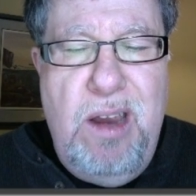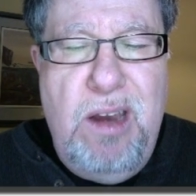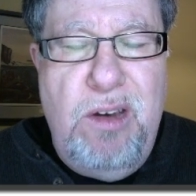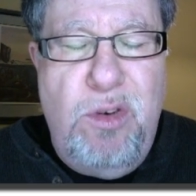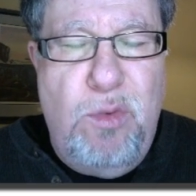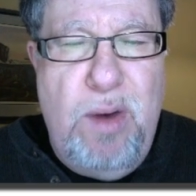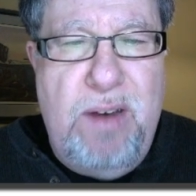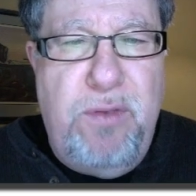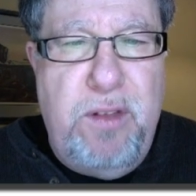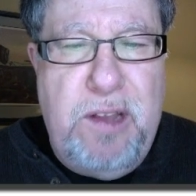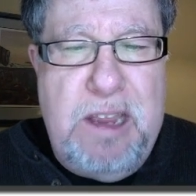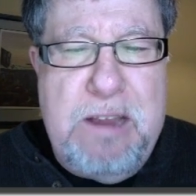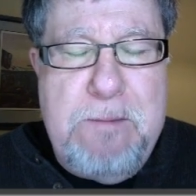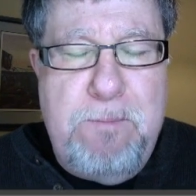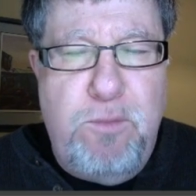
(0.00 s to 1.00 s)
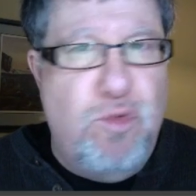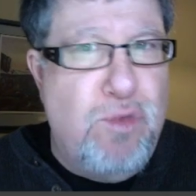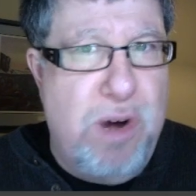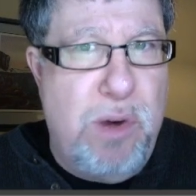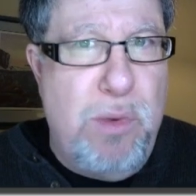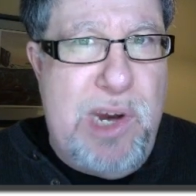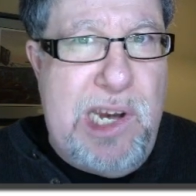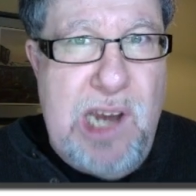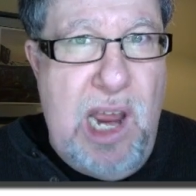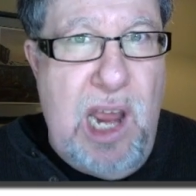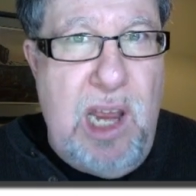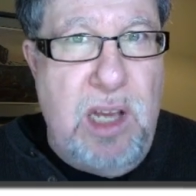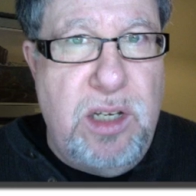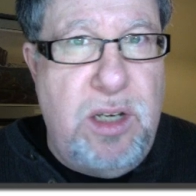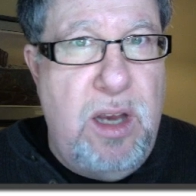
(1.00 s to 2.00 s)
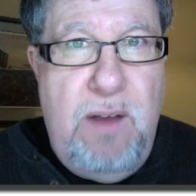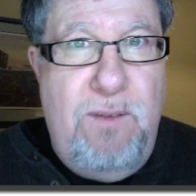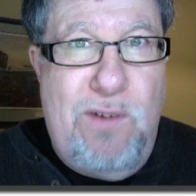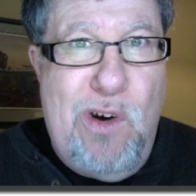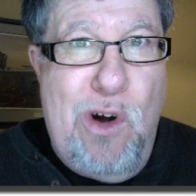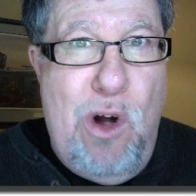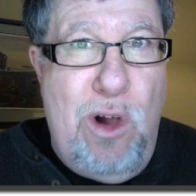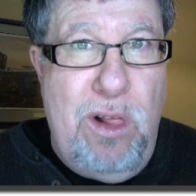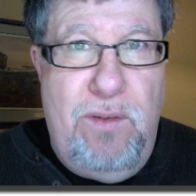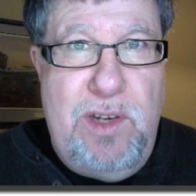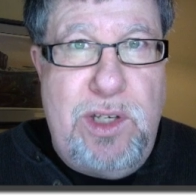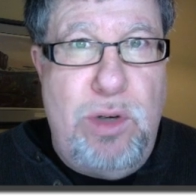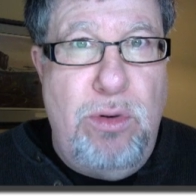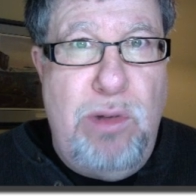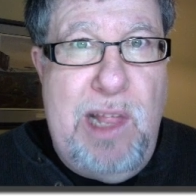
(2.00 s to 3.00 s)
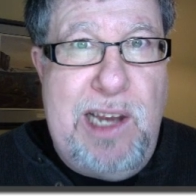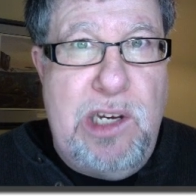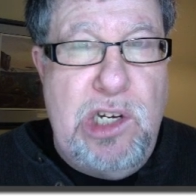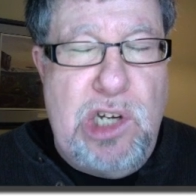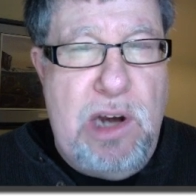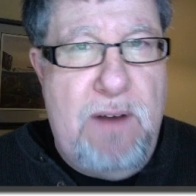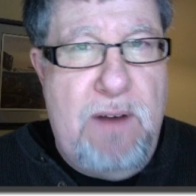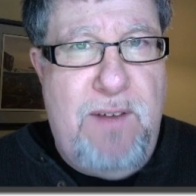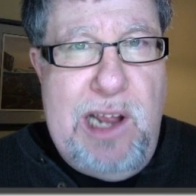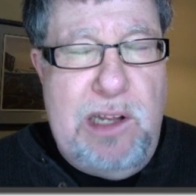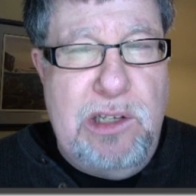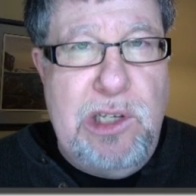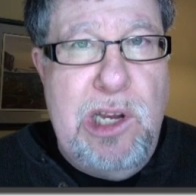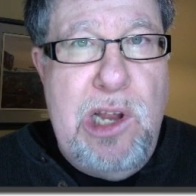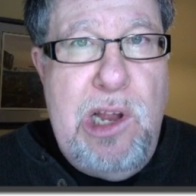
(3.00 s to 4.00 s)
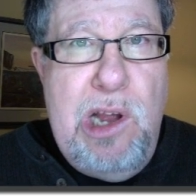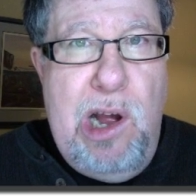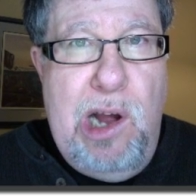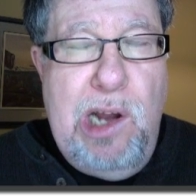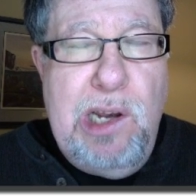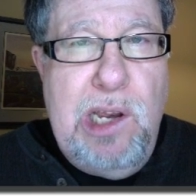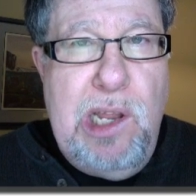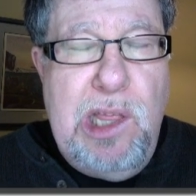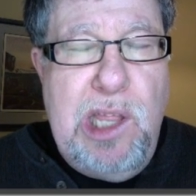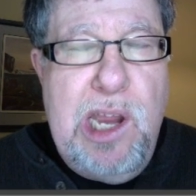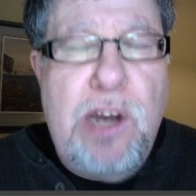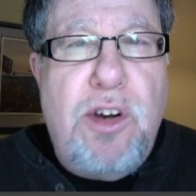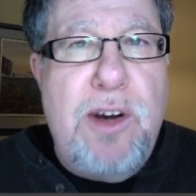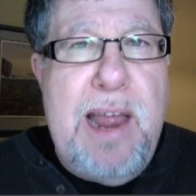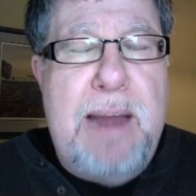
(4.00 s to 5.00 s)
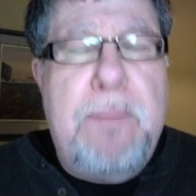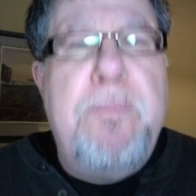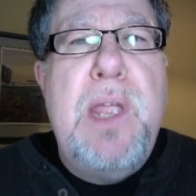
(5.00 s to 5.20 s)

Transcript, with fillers: and dreadfully dreary days for all of us who like to share files on the internet.